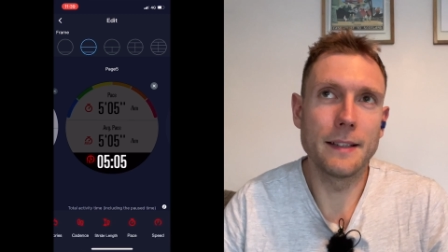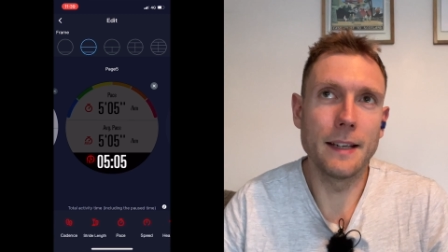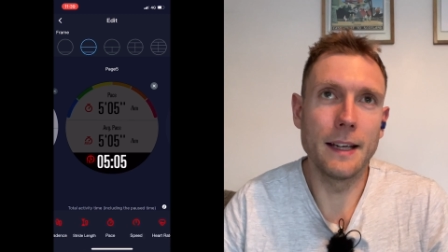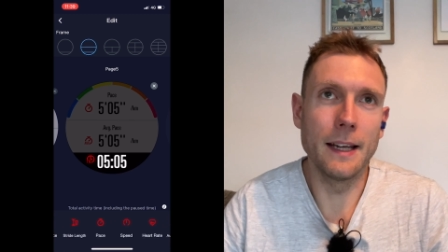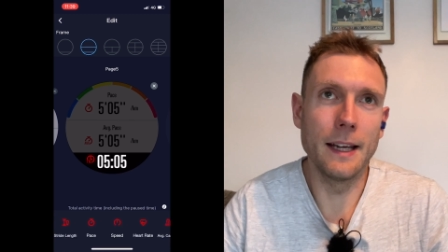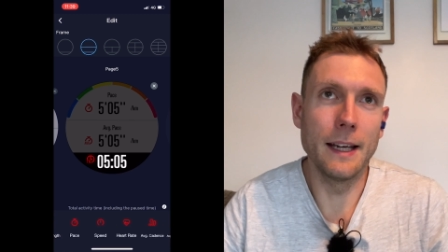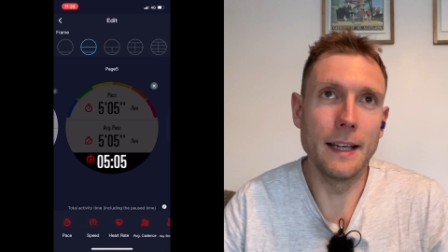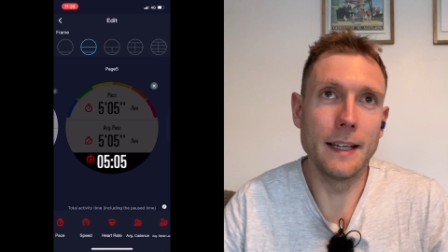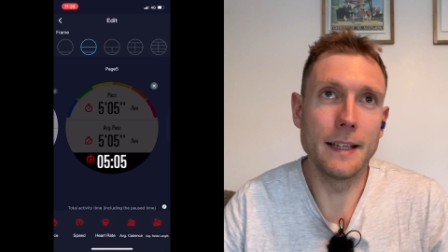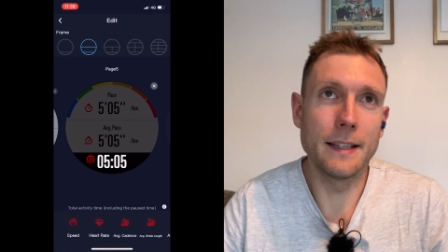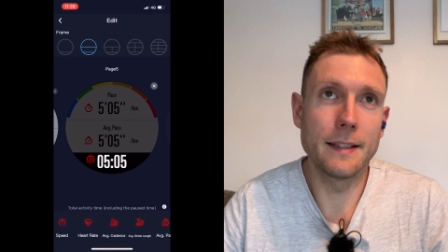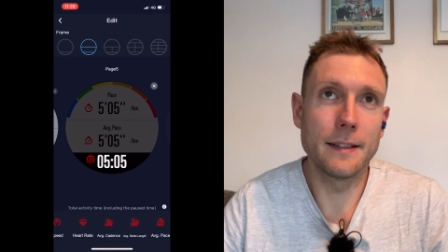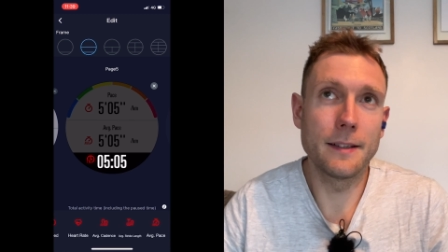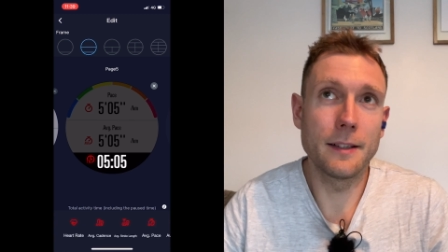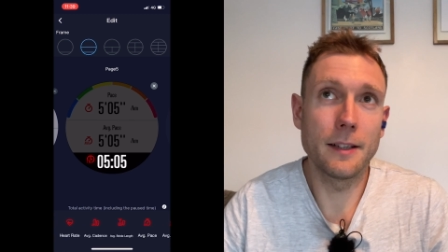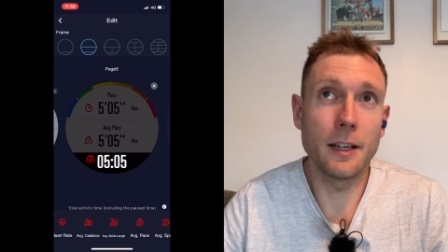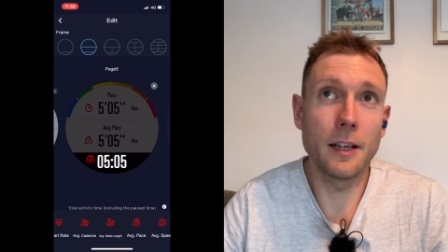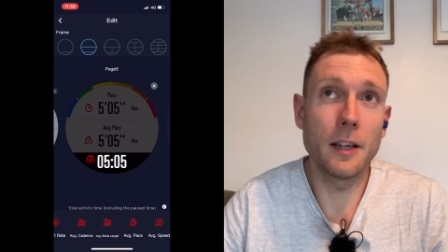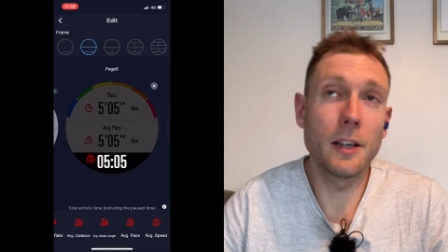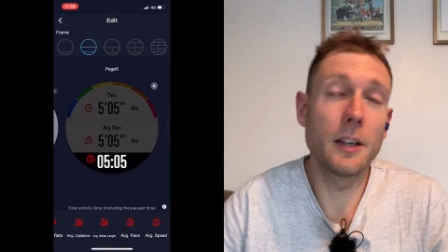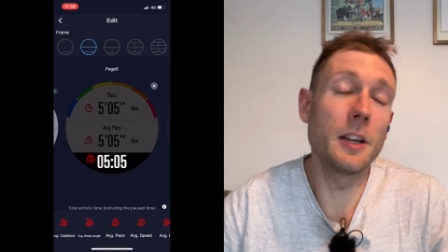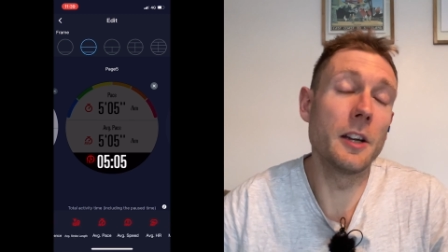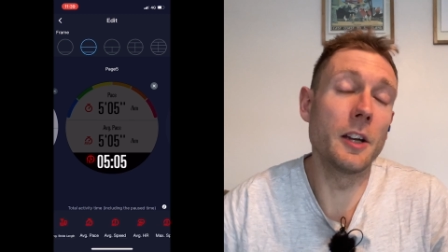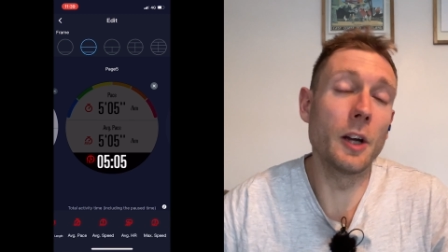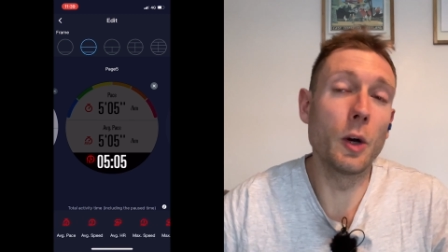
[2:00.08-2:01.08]
it's,
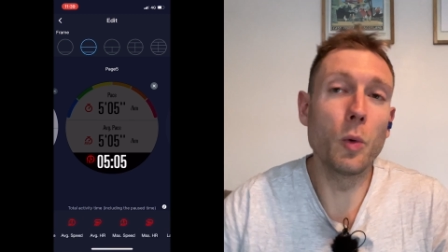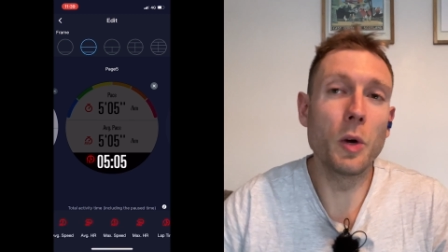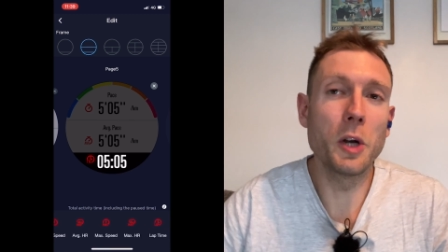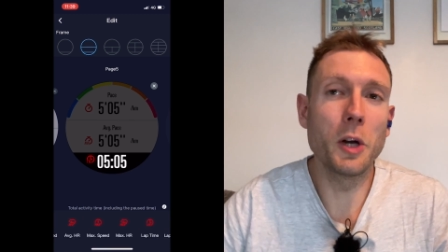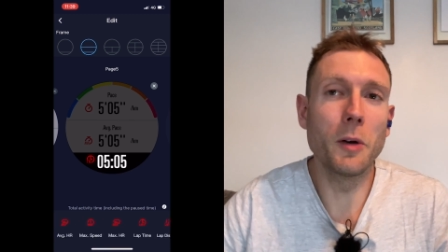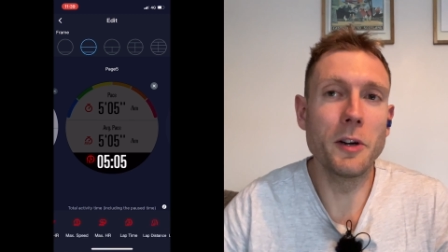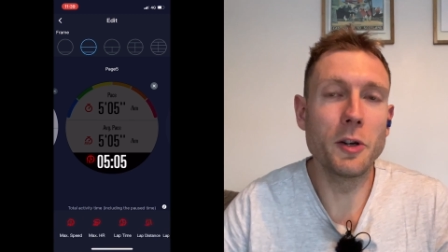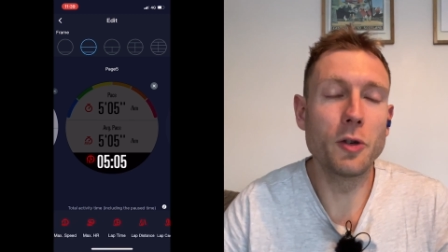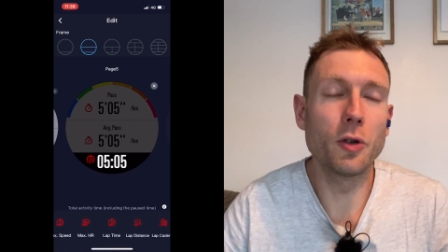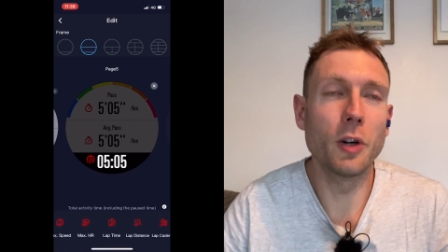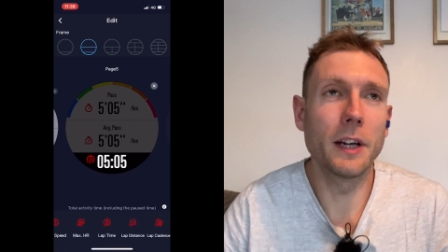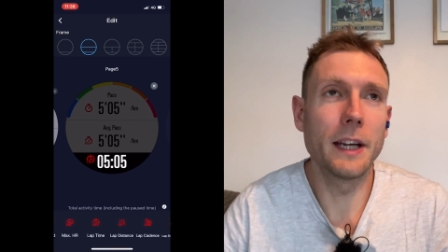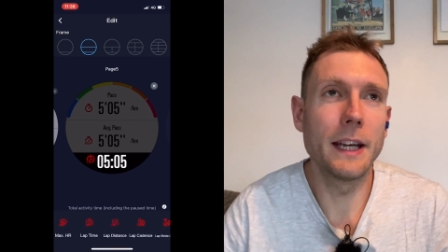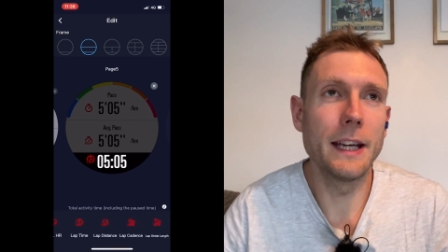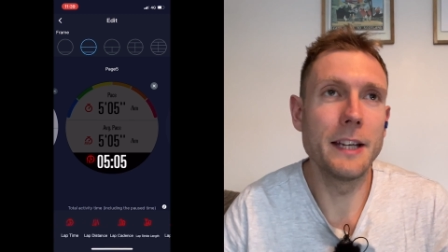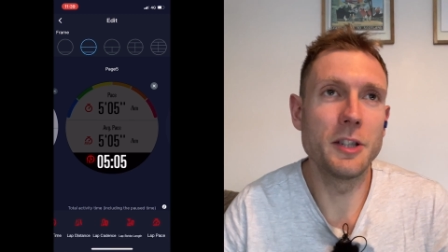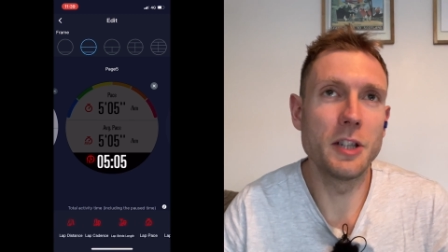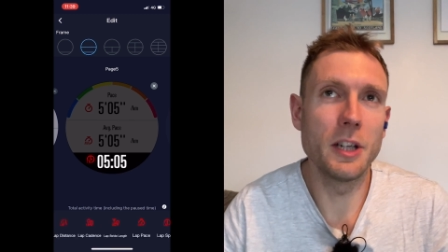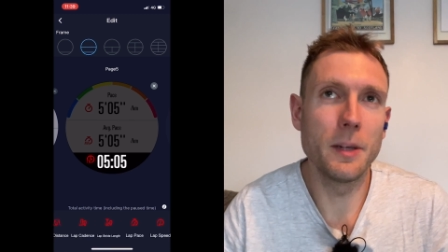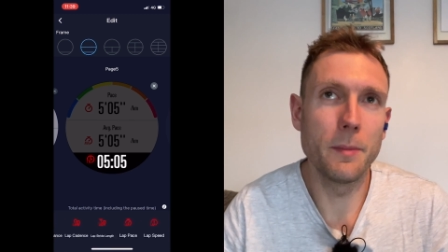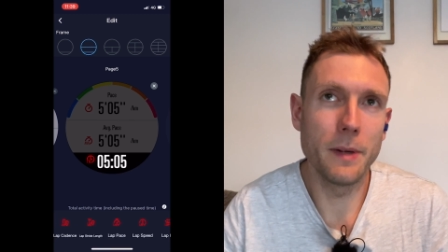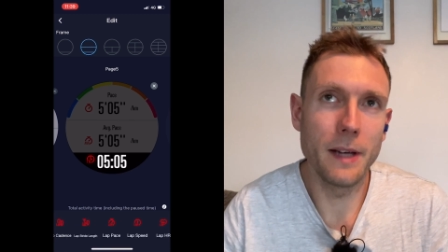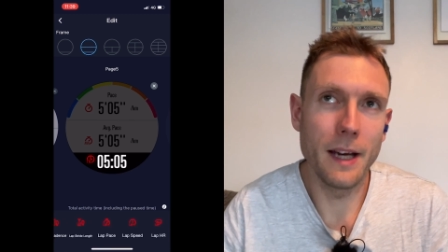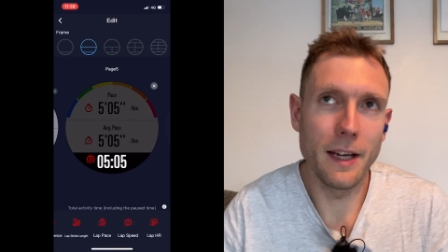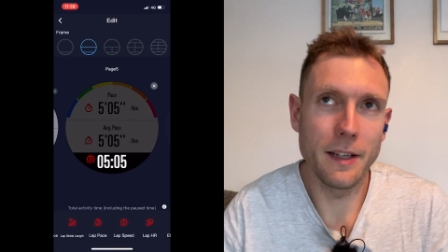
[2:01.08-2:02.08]
you know, when you're in tricky
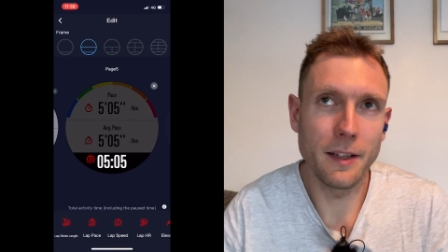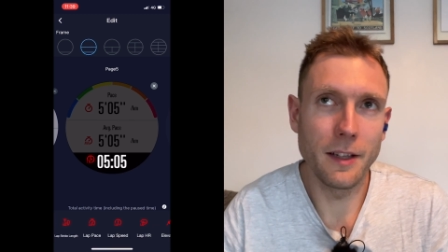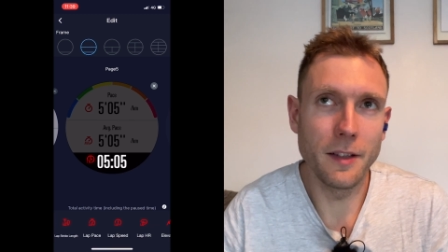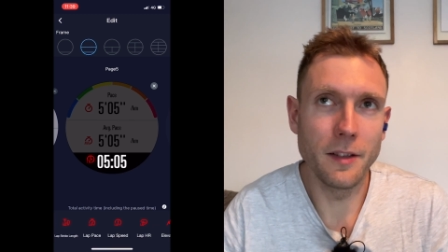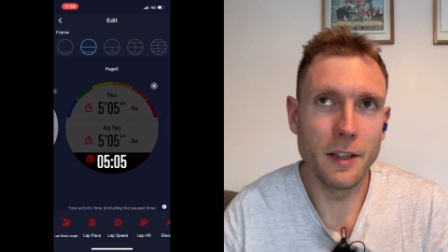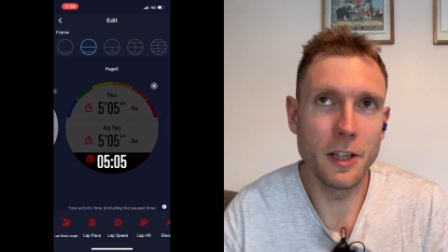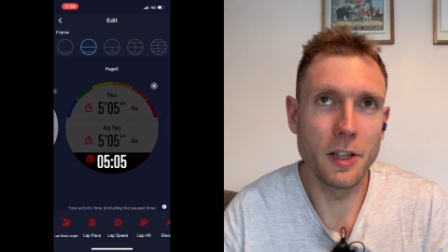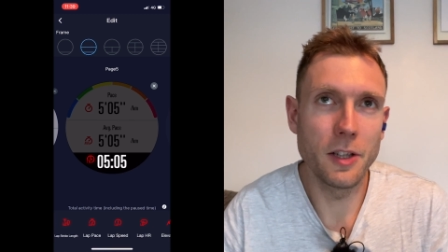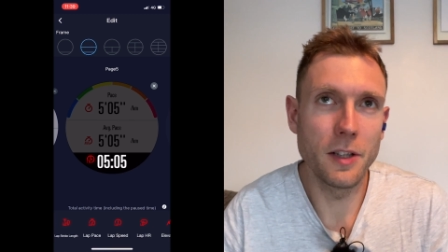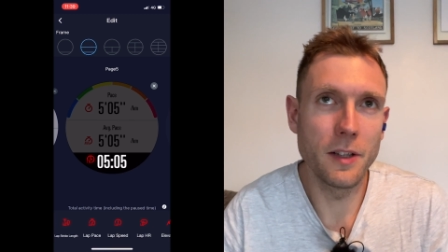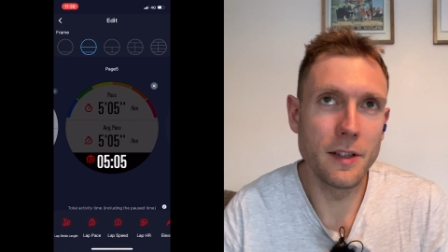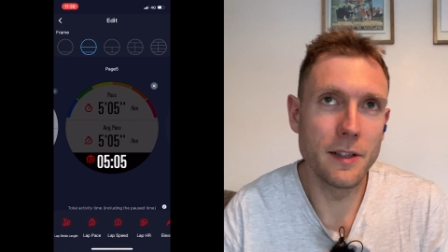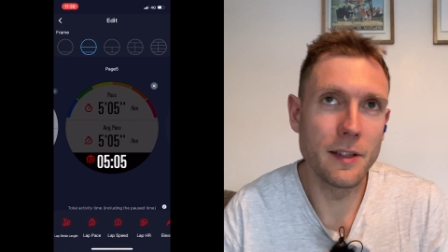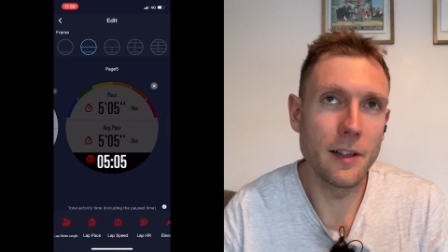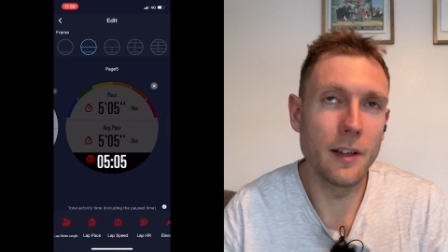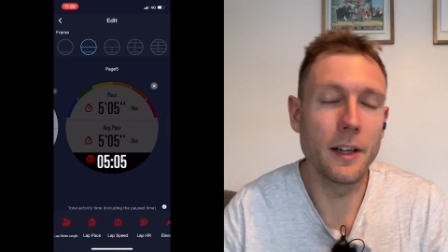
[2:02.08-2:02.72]
GPS conditions